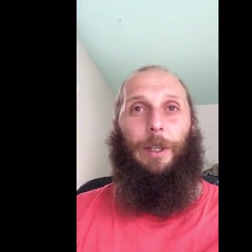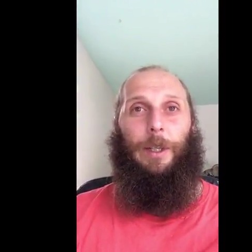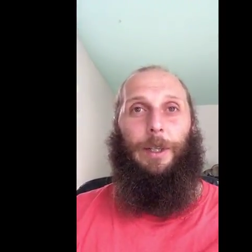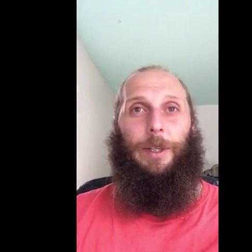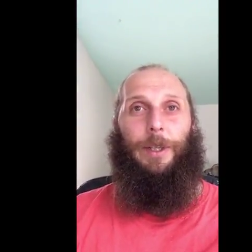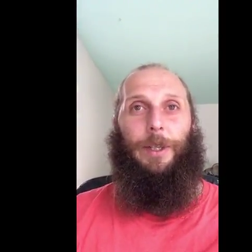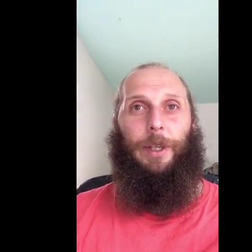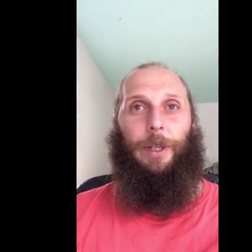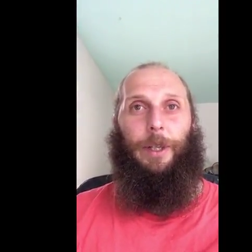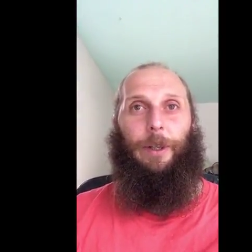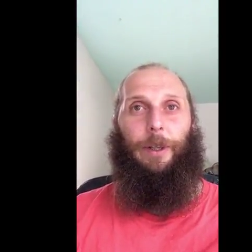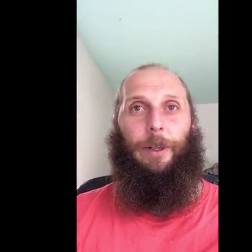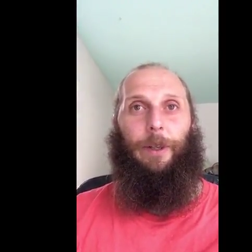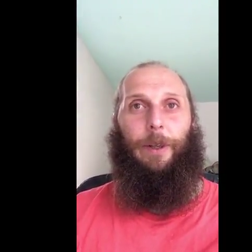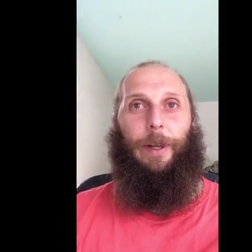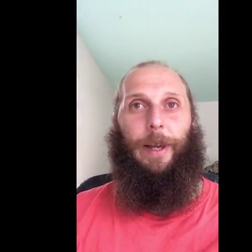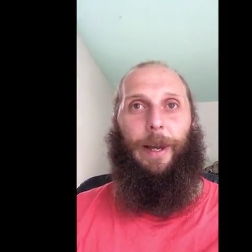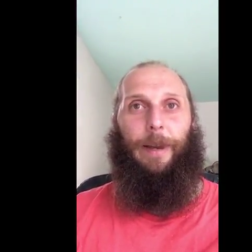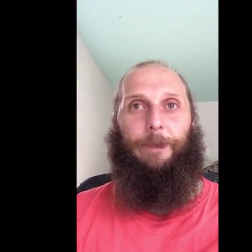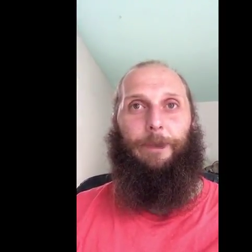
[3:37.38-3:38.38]

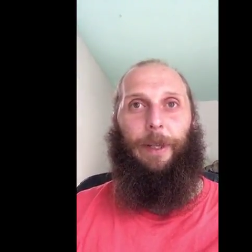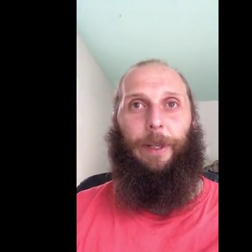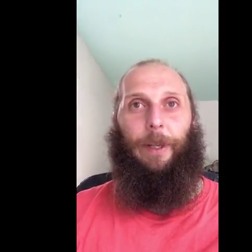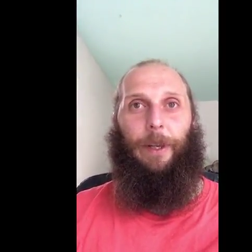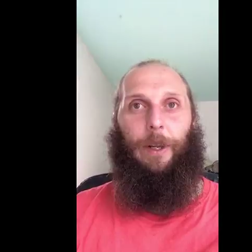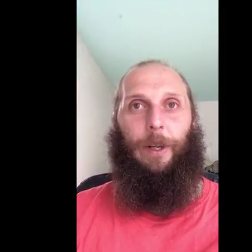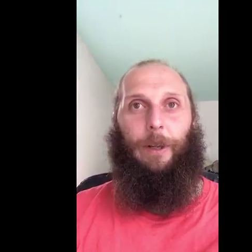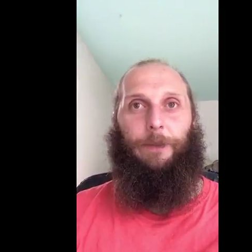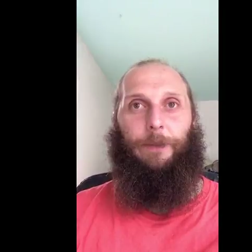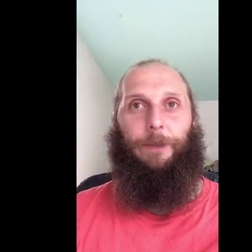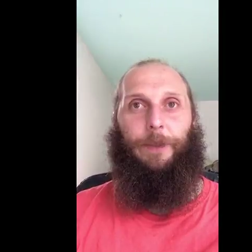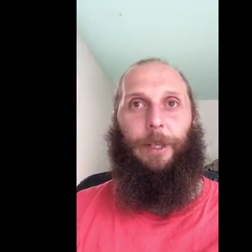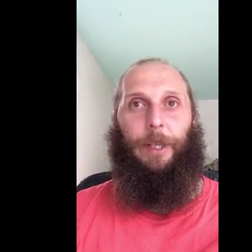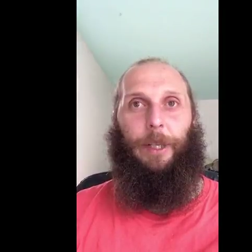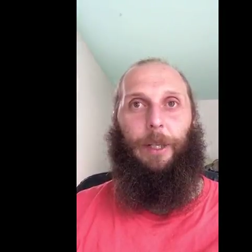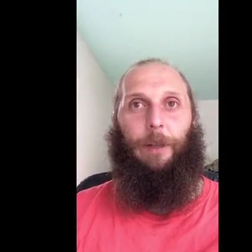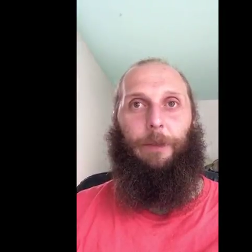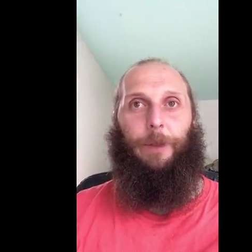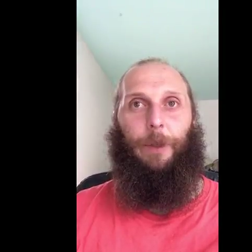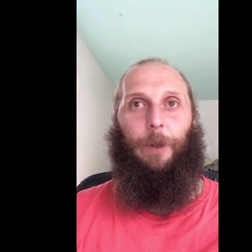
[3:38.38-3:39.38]
Sir, having
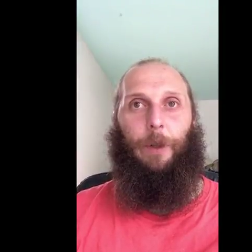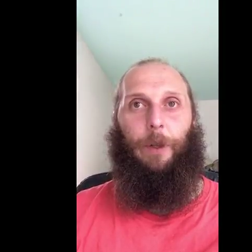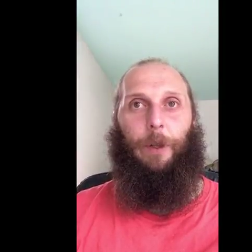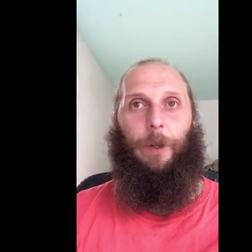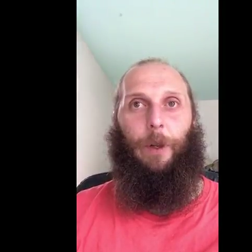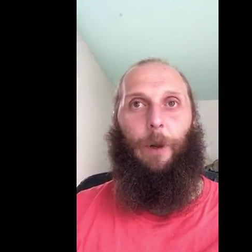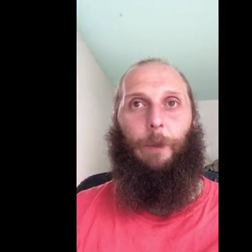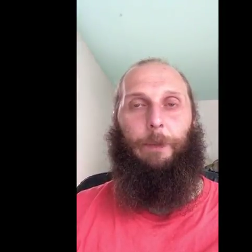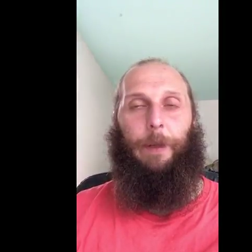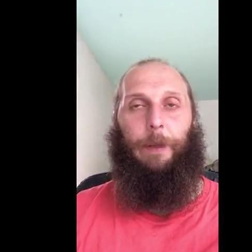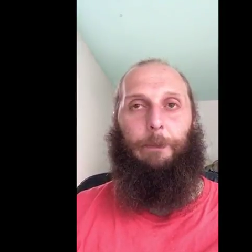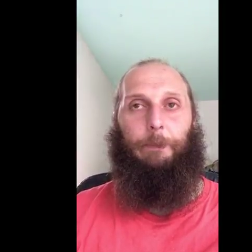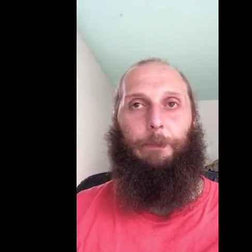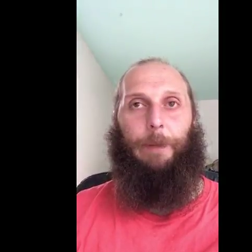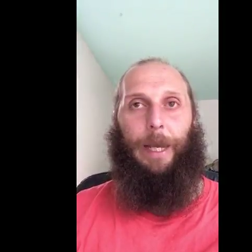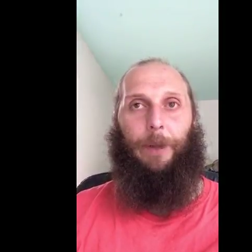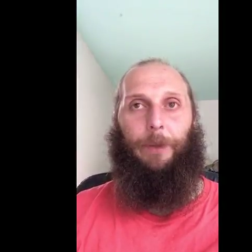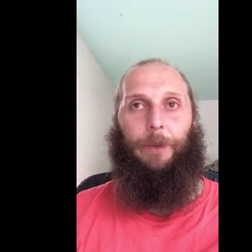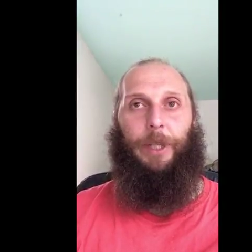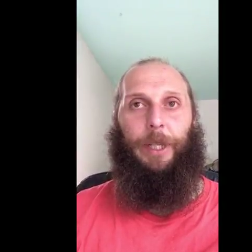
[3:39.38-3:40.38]
often of your open
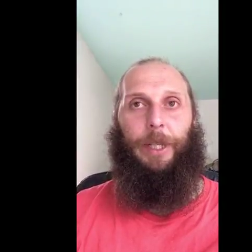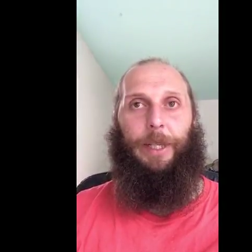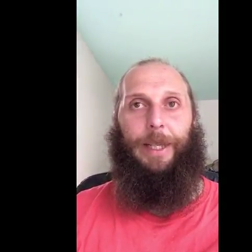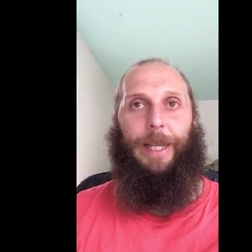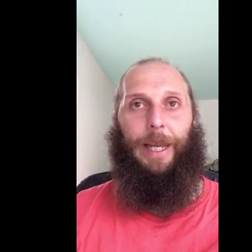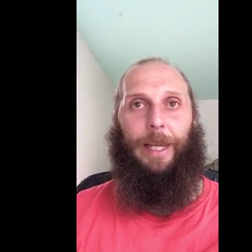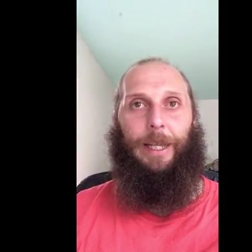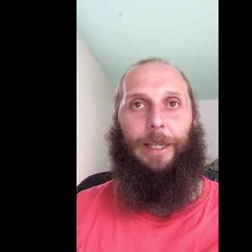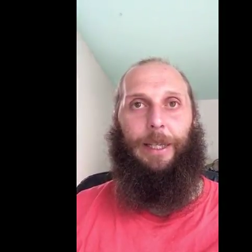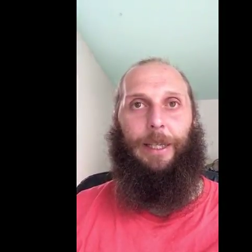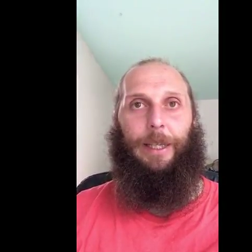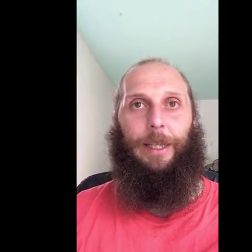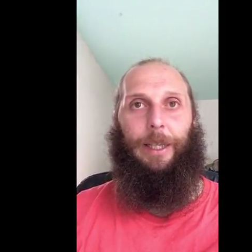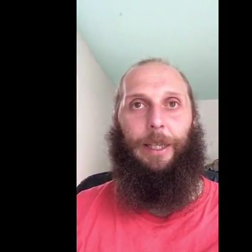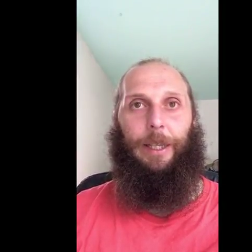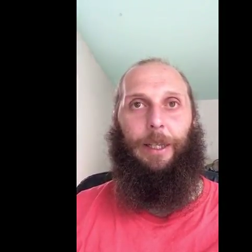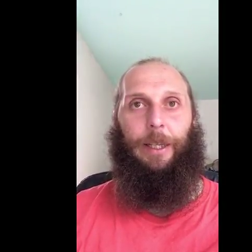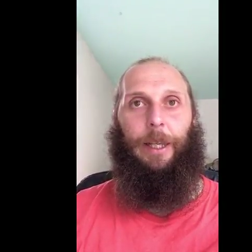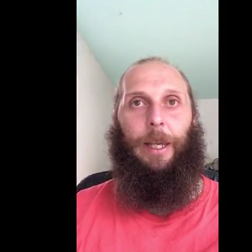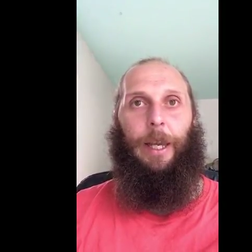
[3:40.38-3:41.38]
bounty
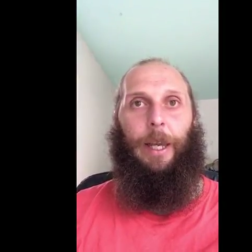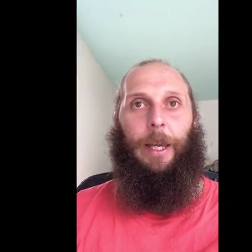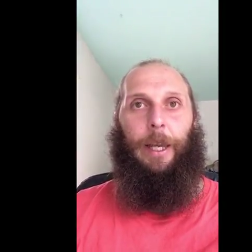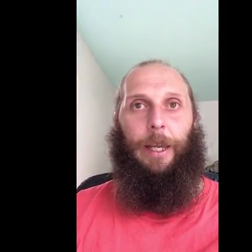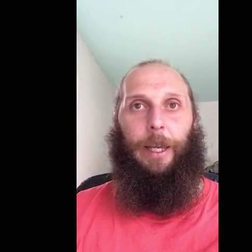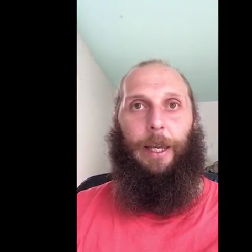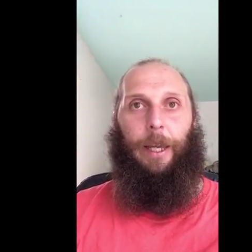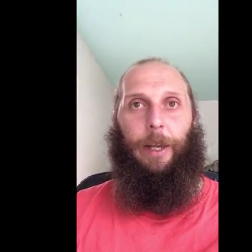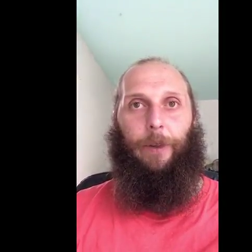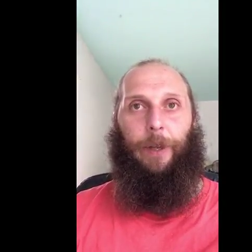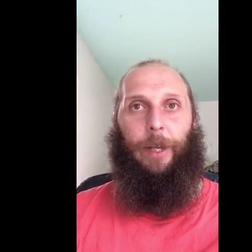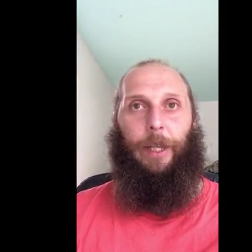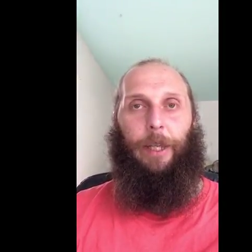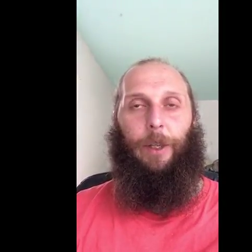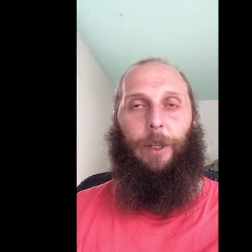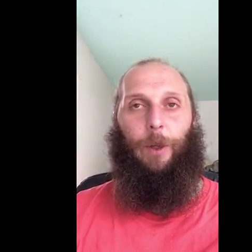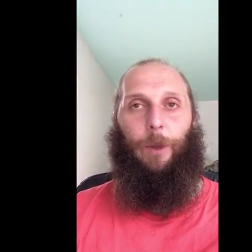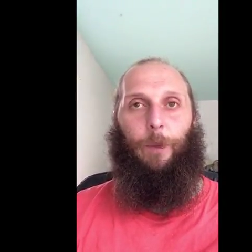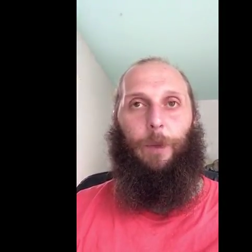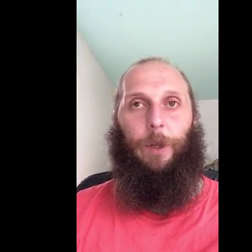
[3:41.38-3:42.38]
tasted, hearing
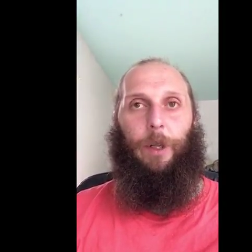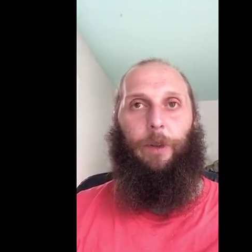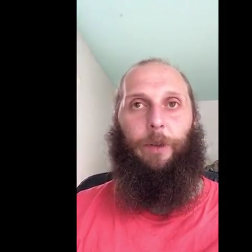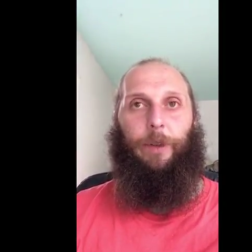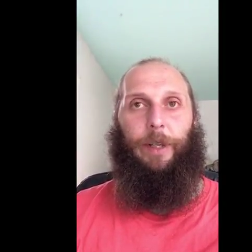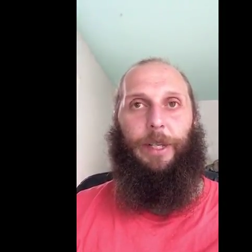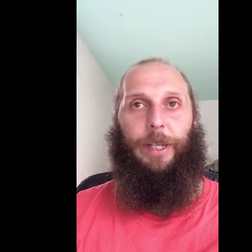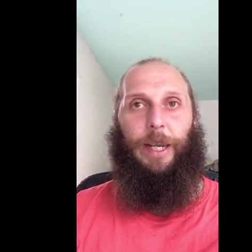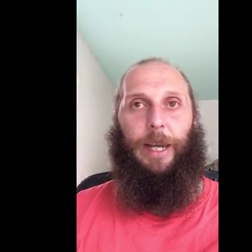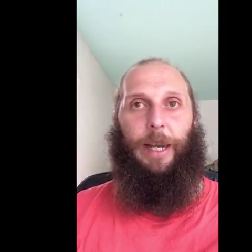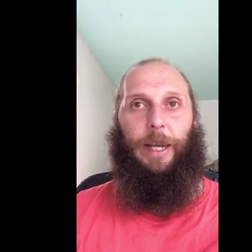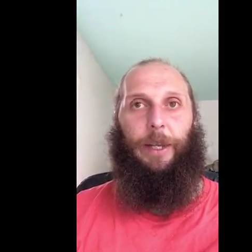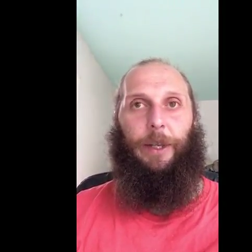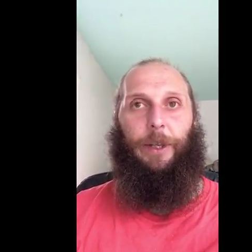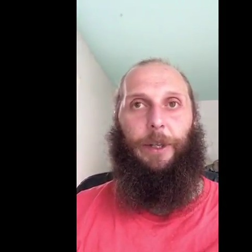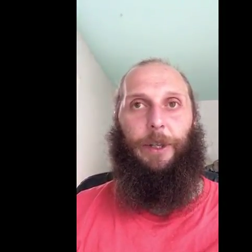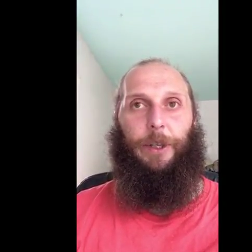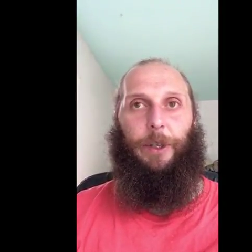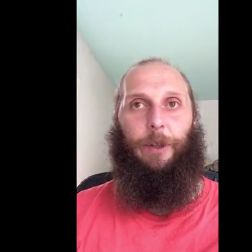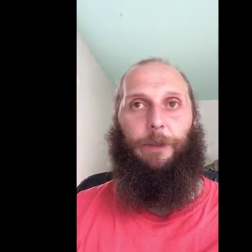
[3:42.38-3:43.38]
you were
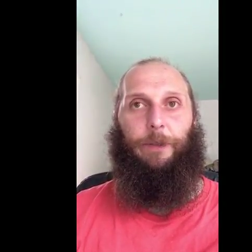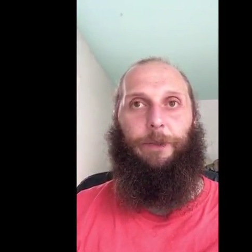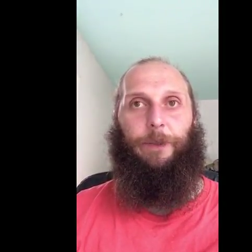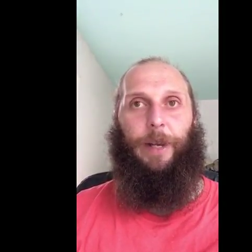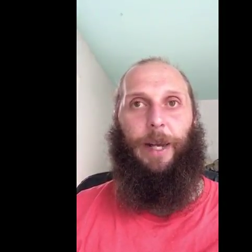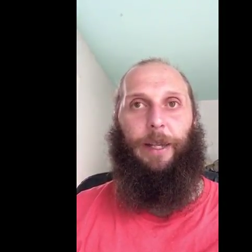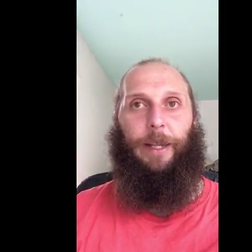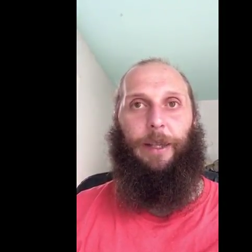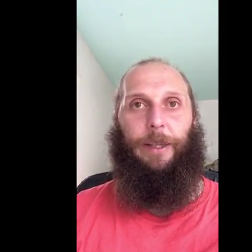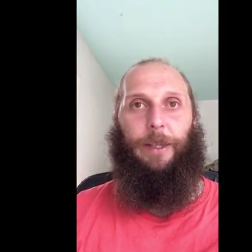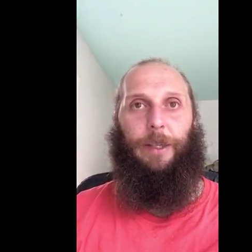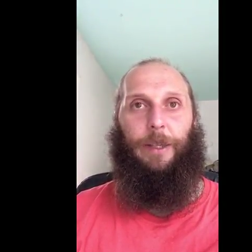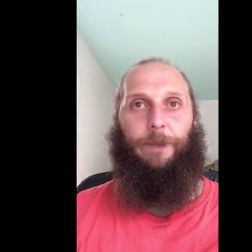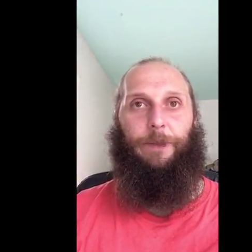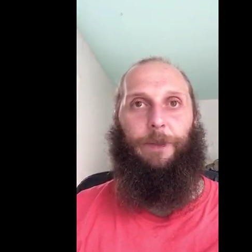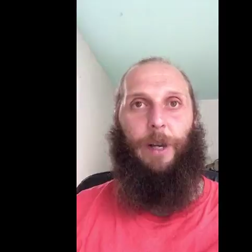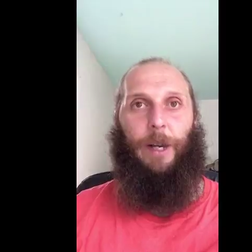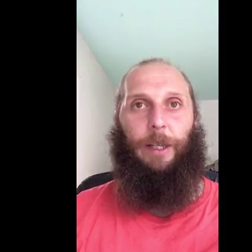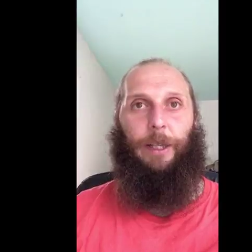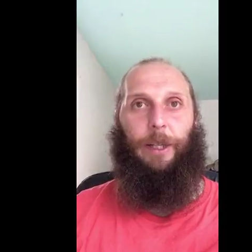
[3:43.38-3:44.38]
retired, your friends
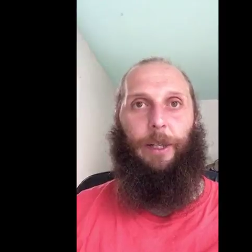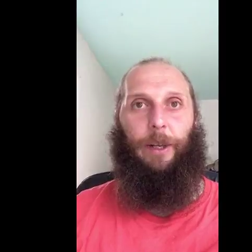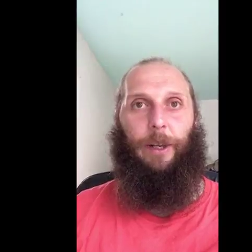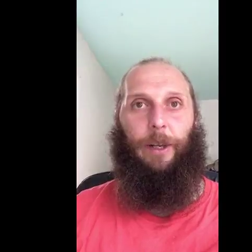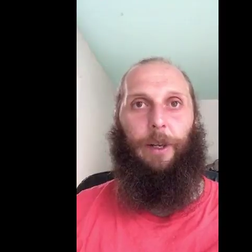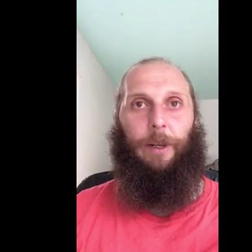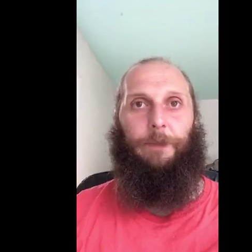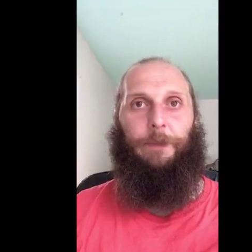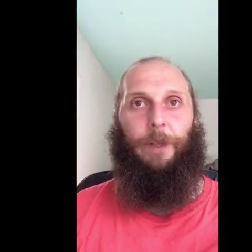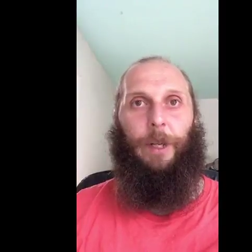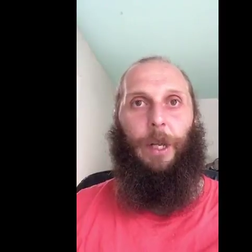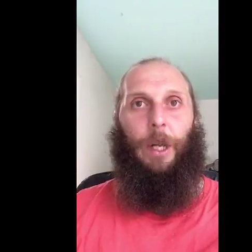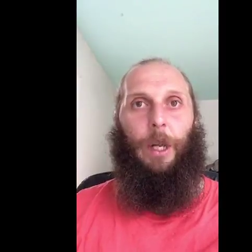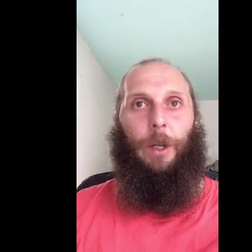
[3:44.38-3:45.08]
fallen off,